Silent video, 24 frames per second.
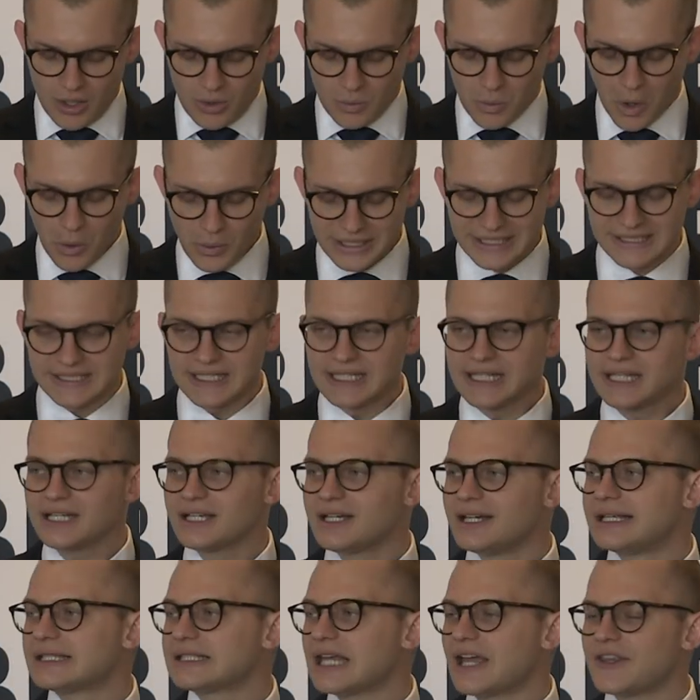What we see
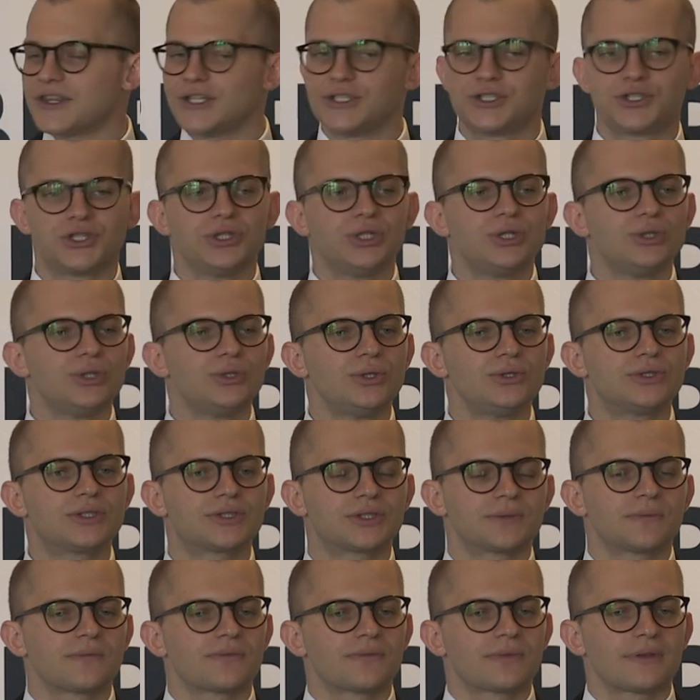here is that the
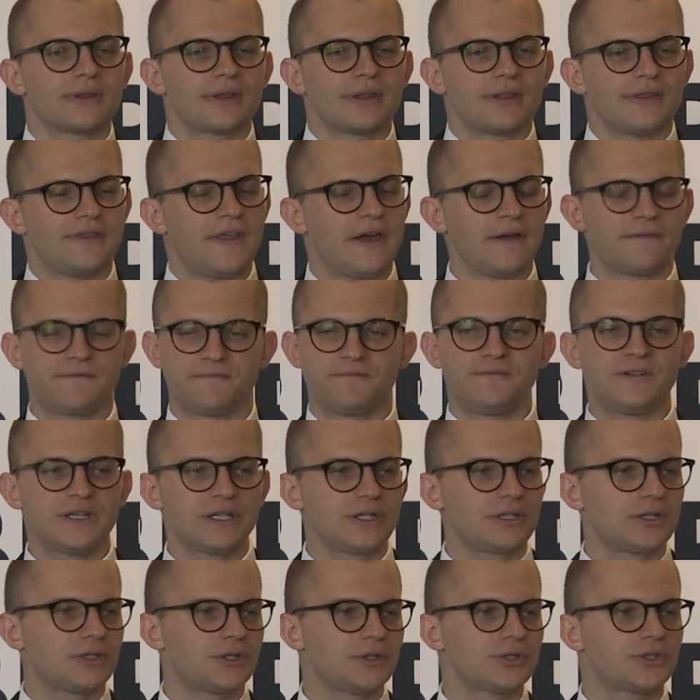Jews, they're
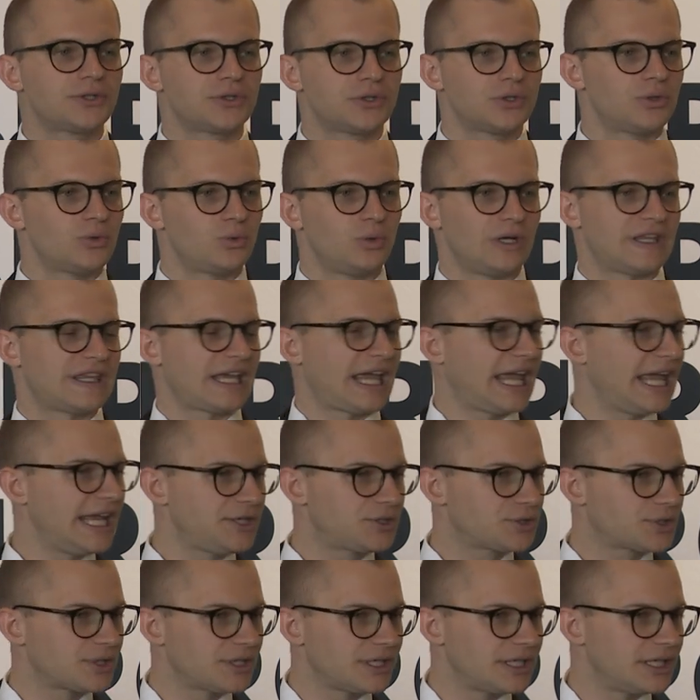filled with
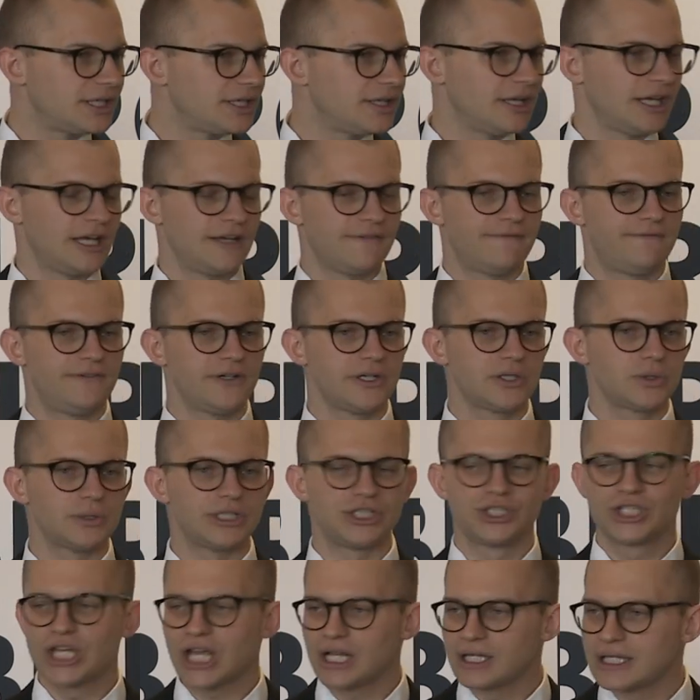hatred, filled
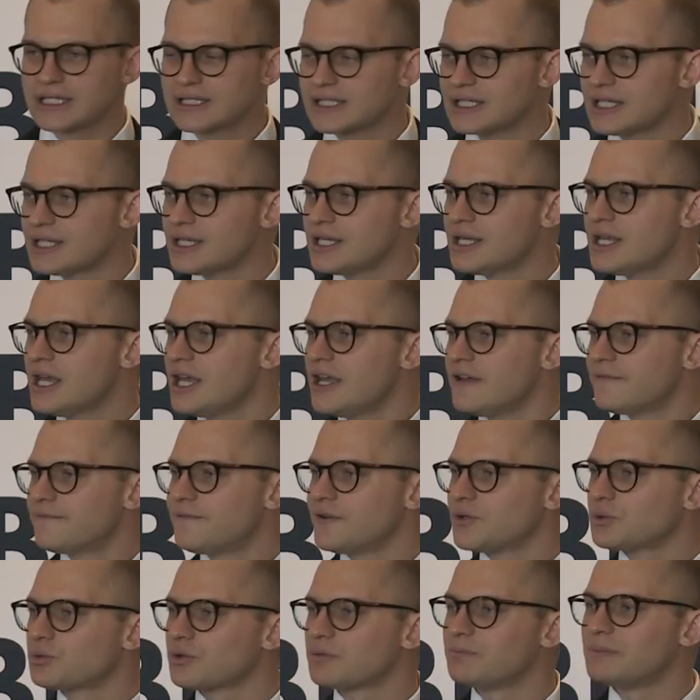with jealousy,
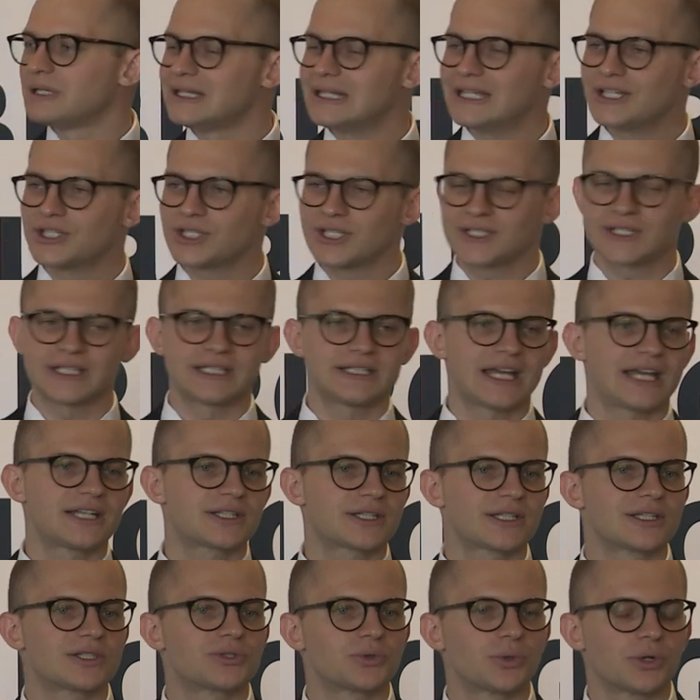filled with malicious
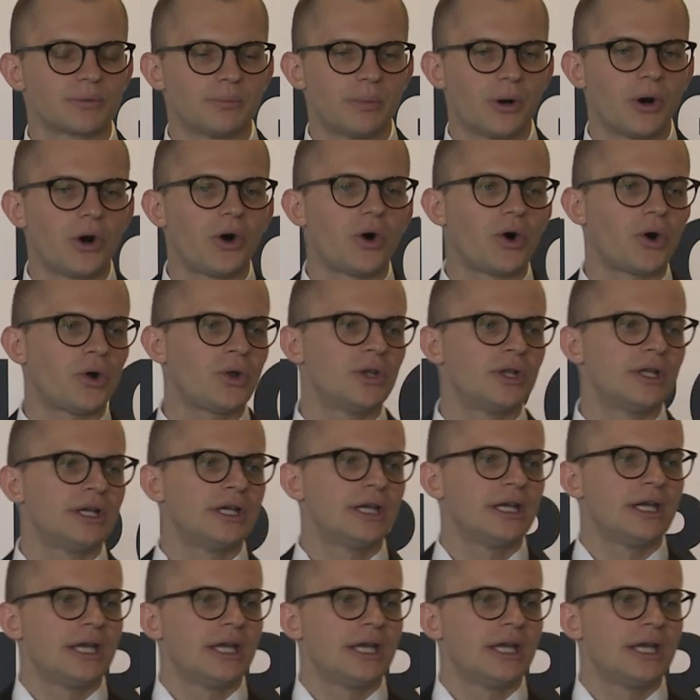intentions toward Paul.